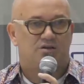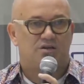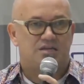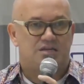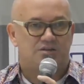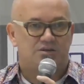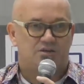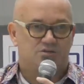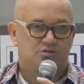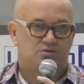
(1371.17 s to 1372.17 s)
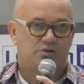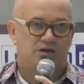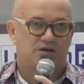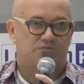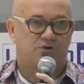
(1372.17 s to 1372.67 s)
need of the industry and
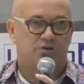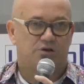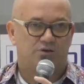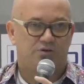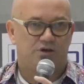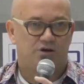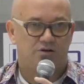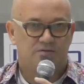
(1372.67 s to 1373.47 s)
how far along they are.